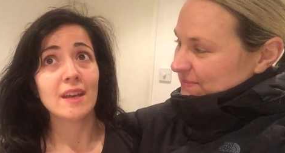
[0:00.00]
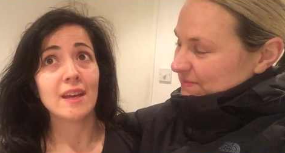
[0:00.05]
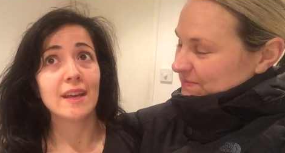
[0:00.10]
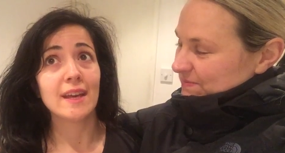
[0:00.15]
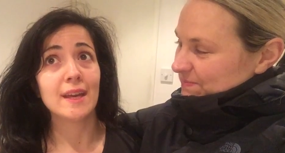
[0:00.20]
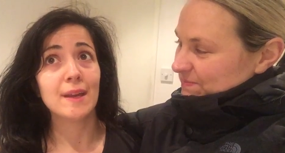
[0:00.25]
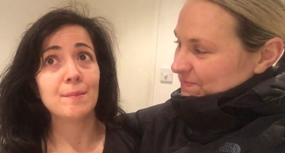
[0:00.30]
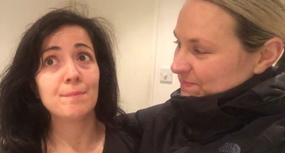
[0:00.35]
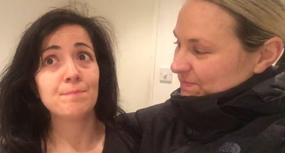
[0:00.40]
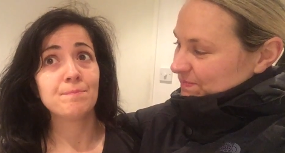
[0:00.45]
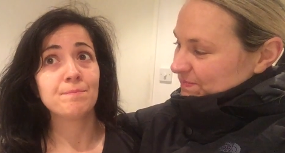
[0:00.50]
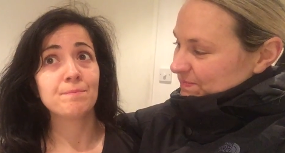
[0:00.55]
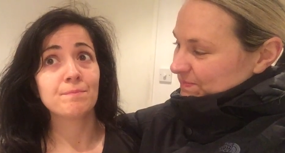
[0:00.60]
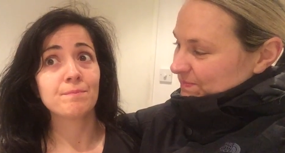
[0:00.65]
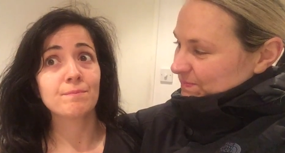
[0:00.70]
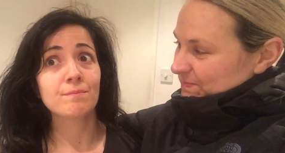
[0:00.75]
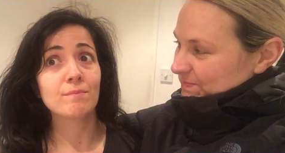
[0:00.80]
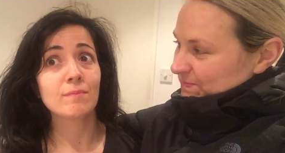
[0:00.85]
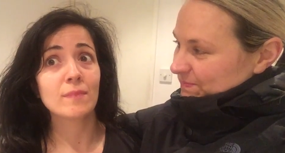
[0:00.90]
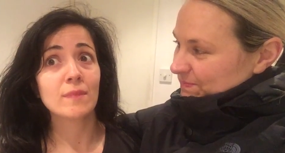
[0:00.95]

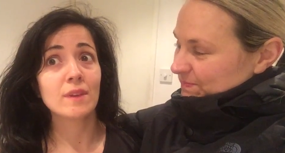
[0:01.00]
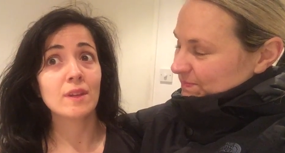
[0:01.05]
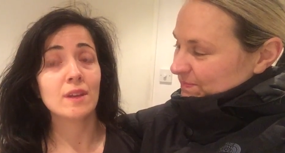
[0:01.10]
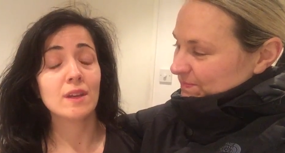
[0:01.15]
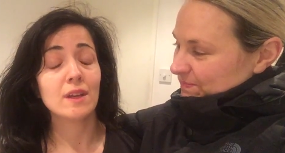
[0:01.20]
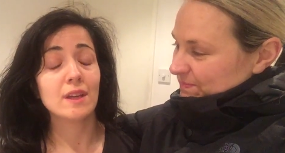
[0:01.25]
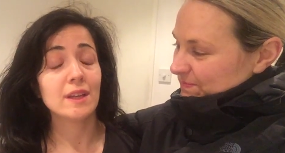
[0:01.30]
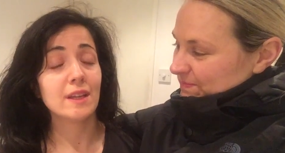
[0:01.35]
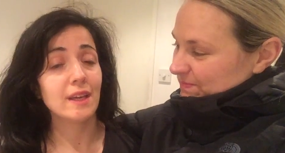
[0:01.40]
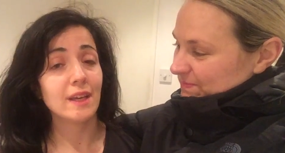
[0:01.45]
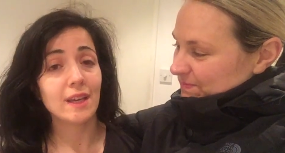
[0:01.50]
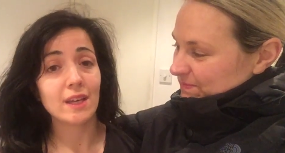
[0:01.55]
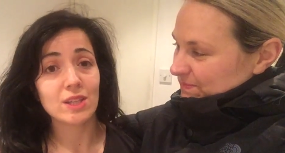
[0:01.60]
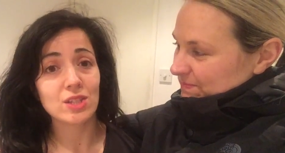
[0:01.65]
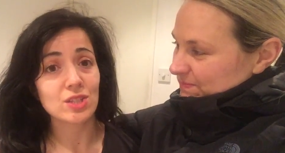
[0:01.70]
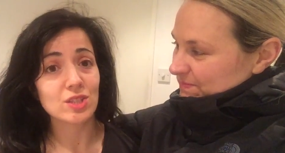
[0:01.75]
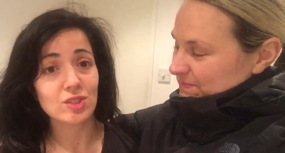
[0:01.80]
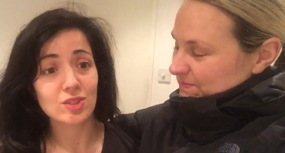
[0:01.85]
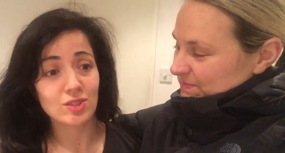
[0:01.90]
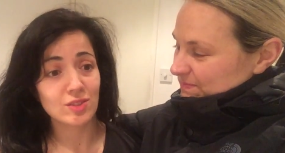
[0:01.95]
Speaker 1: um, yeah, it
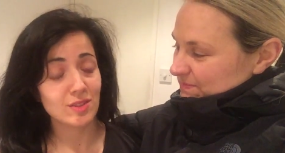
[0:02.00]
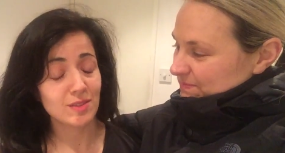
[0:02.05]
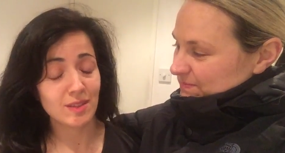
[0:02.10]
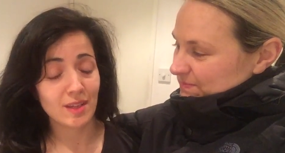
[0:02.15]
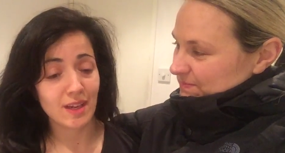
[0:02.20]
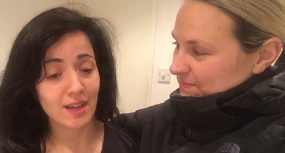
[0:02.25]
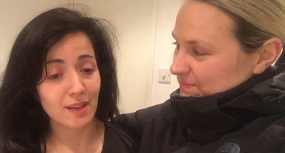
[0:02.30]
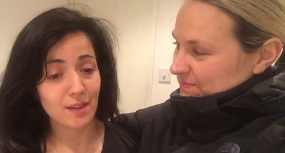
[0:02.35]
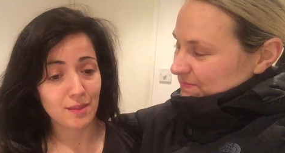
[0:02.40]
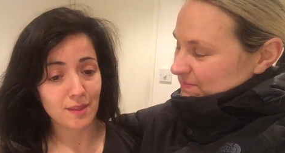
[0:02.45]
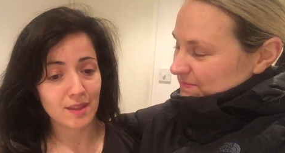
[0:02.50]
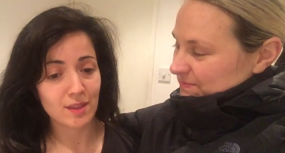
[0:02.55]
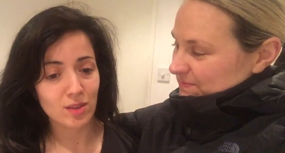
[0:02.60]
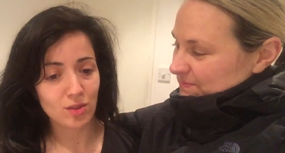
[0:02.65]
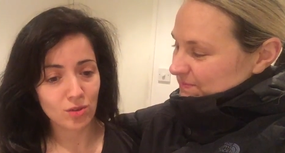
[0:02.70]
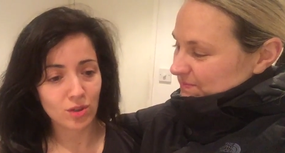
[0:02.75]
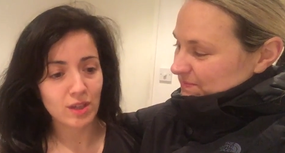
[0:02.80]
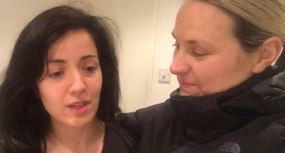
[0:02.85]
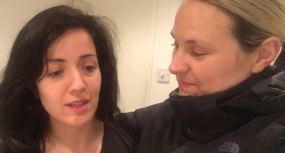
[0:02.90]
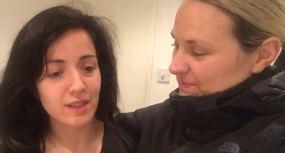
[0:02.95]
just I think
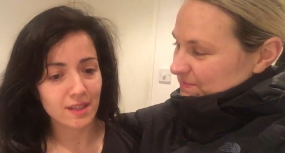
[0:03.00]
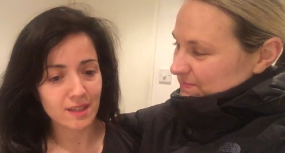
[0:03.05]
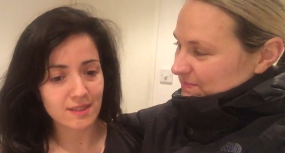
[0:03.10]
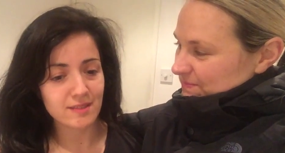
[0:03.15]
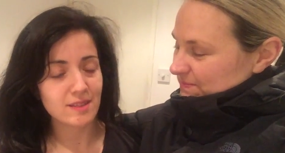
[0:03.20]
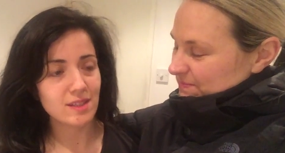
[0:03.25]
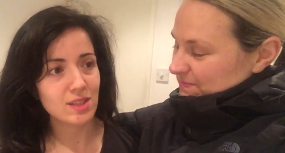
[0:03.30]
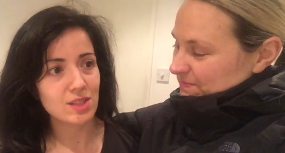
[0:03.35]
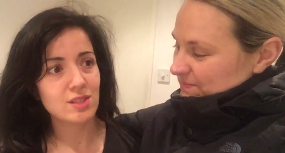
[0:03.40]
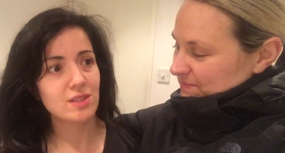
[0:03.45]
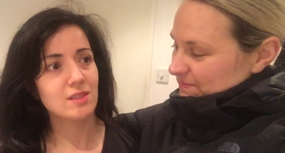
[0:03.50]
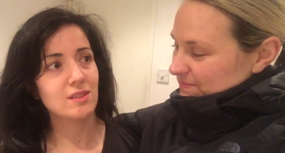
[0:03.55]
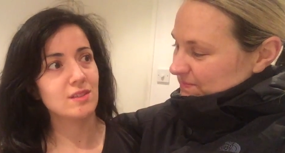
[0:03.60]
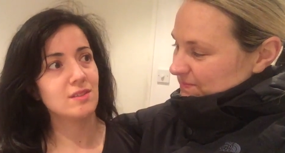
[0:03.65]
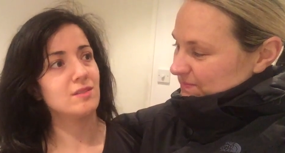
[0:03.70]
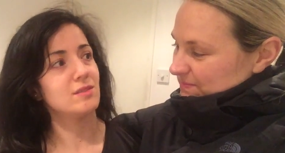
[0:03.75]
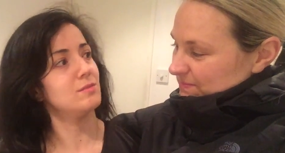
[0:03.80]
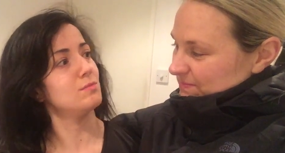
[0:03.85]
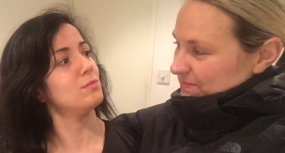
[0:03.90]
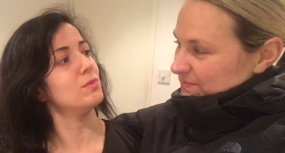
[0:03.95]
the organization
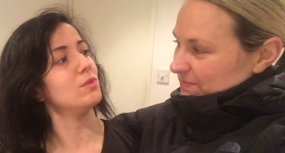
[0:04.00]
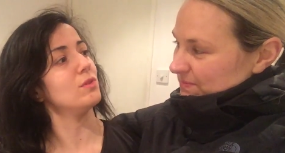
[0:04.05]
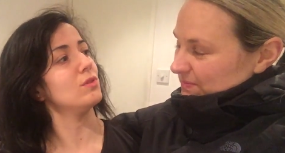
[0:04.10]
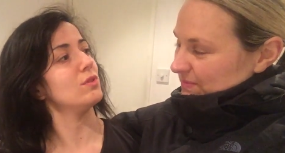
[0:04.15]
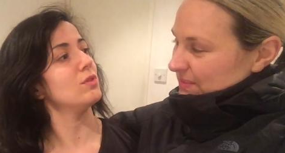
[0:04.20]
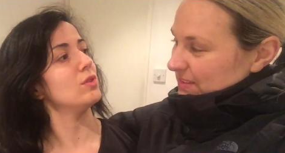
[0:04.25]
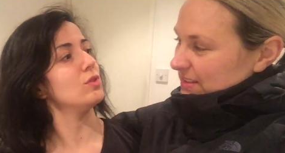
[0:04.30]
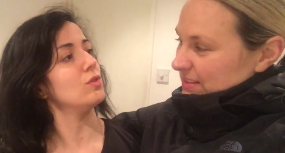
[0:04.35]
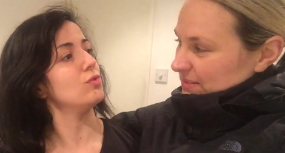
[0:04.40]
is what